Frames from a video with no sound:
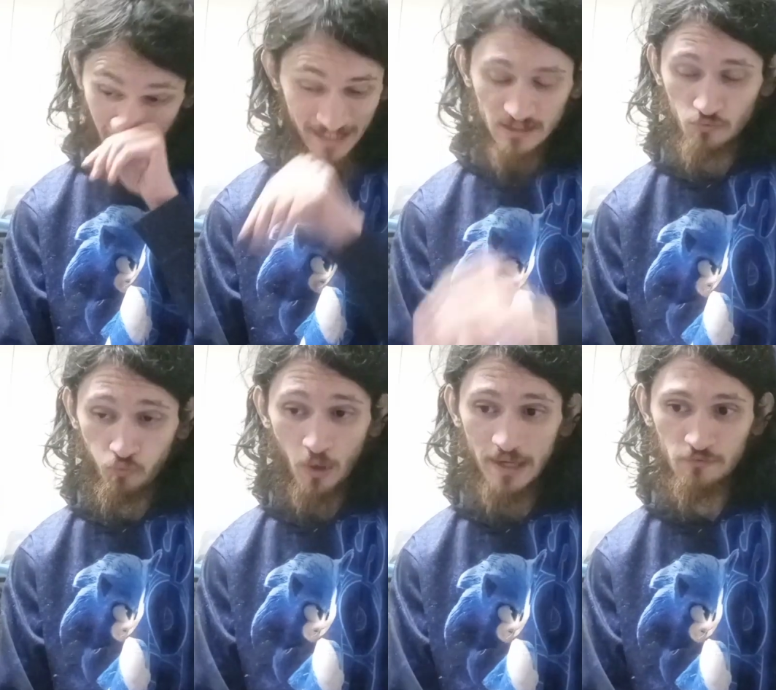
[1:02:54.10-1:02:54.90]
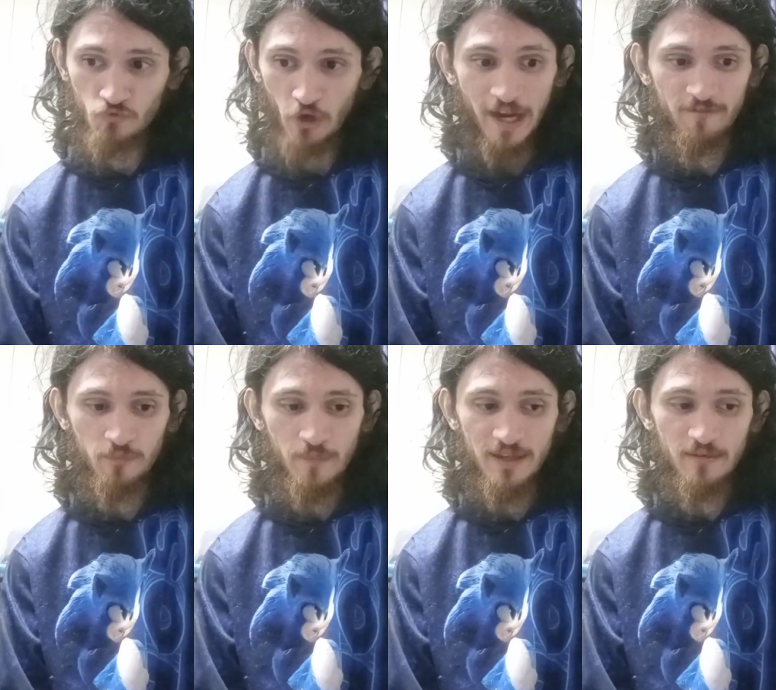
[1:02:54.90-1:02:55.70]
is what drives
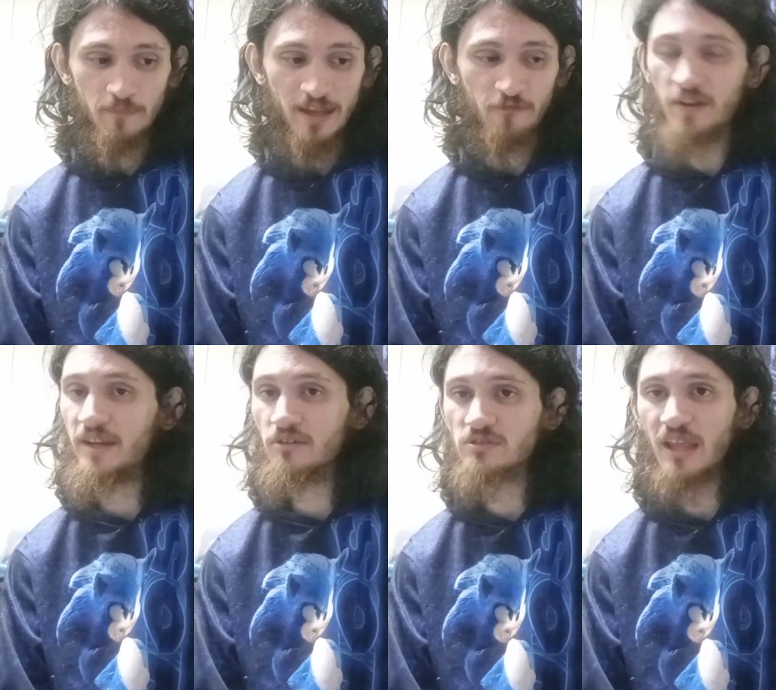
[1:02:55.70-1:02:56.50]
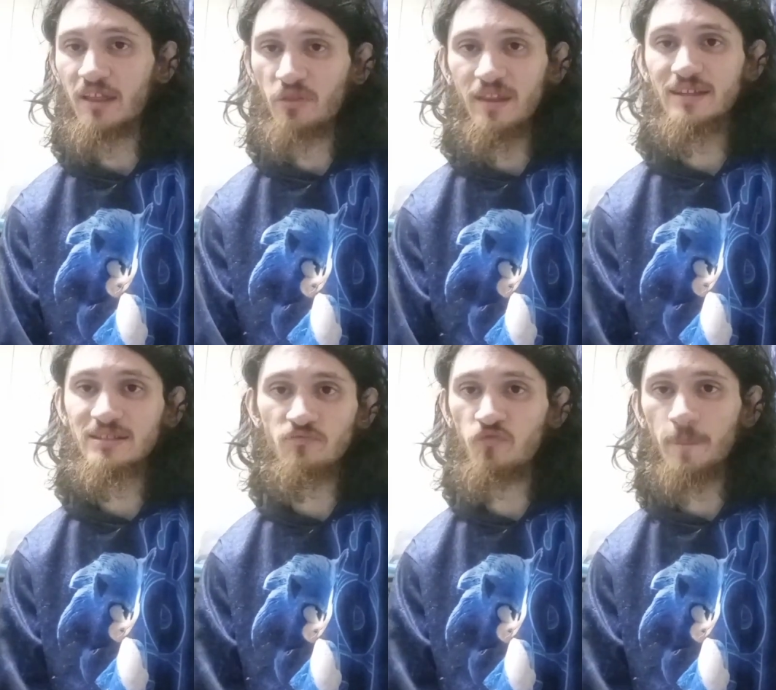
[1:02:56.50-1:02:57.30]
me to make videos like
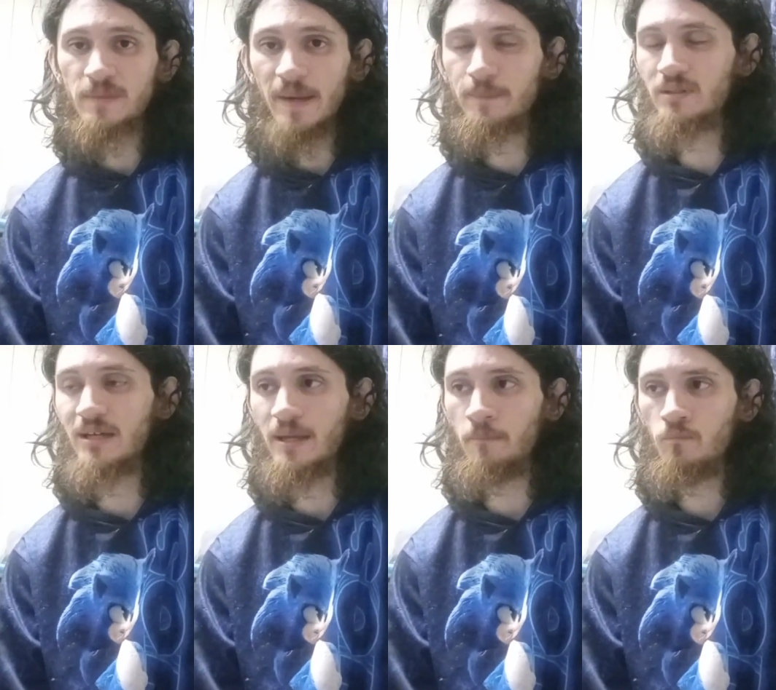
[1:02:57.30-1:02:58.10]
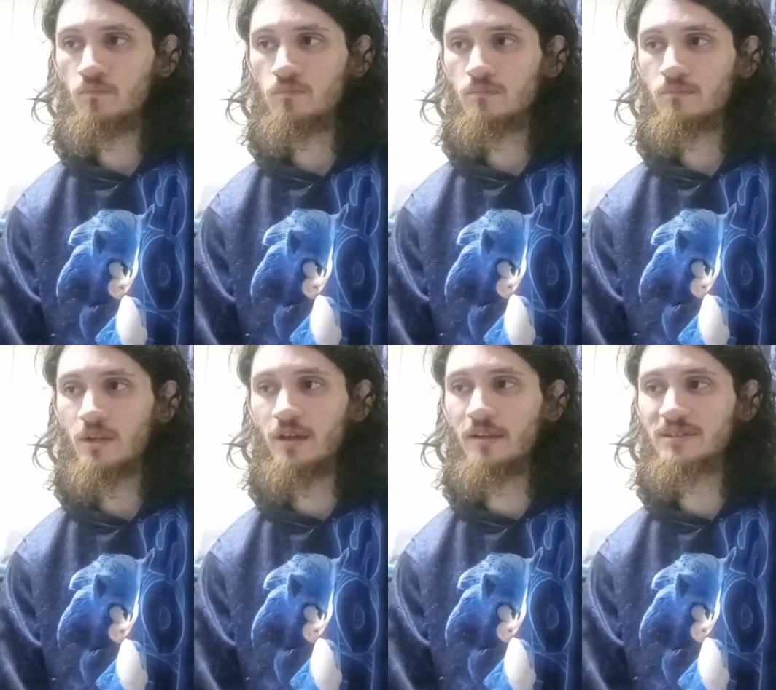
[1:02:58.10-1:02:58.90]
this from time to time,
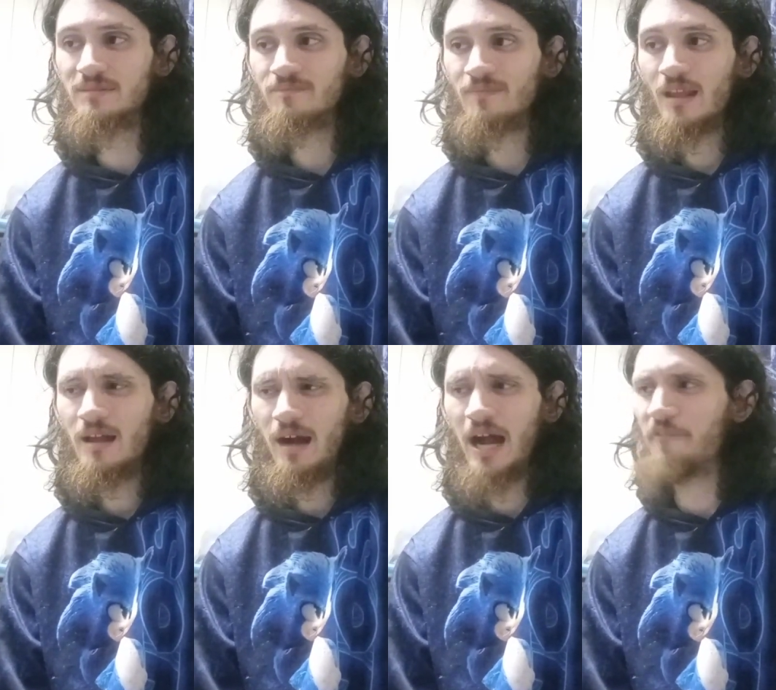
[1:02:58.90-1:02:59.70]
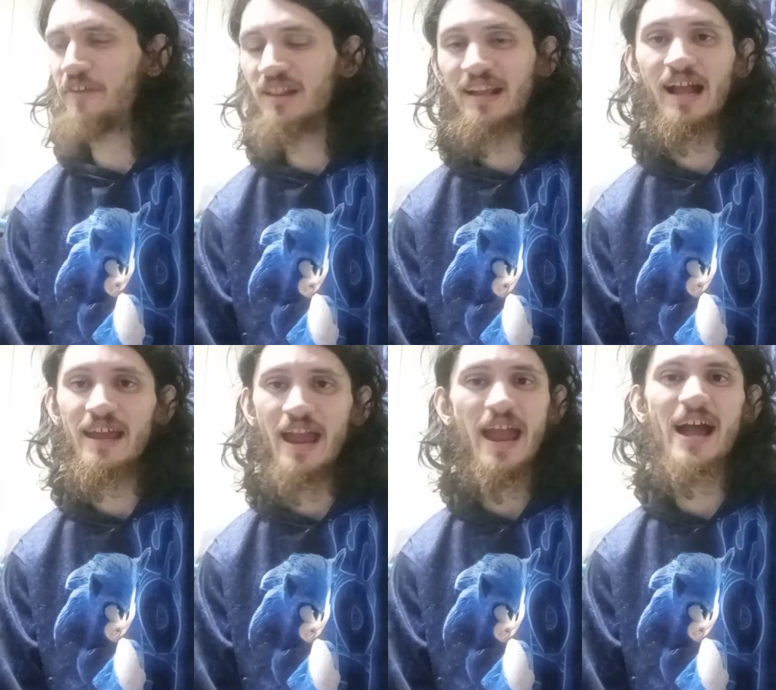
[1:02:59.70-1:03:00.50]
because I feel like I
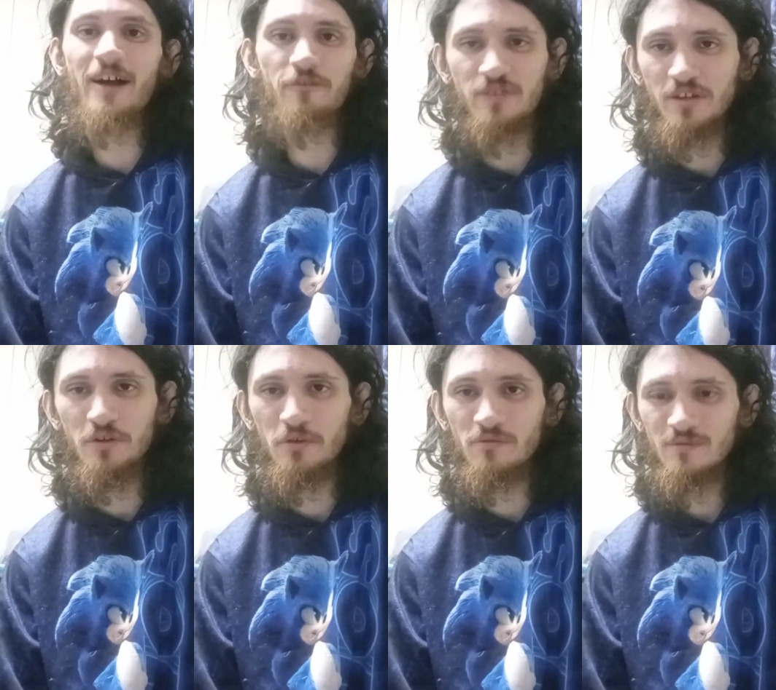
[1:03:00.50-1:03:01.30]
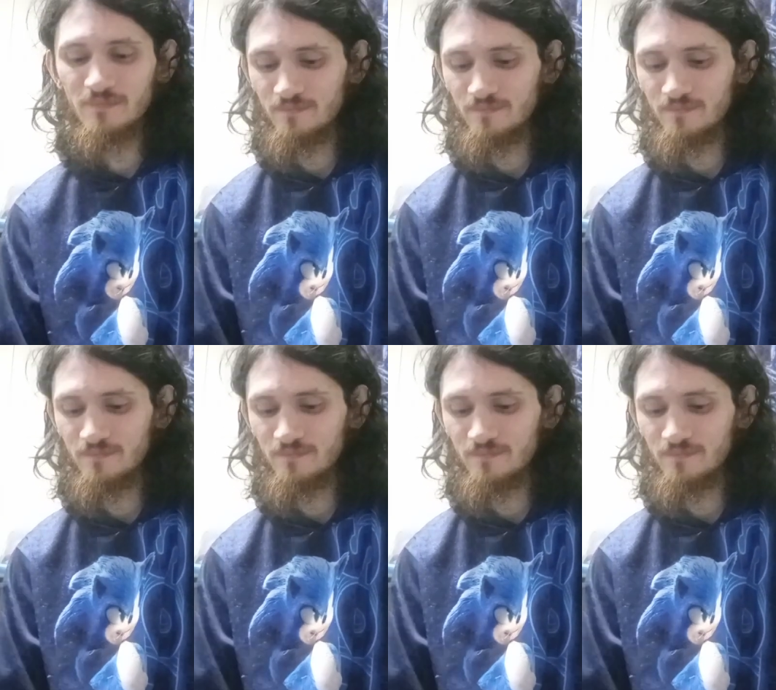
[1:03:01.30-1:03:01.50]
have to.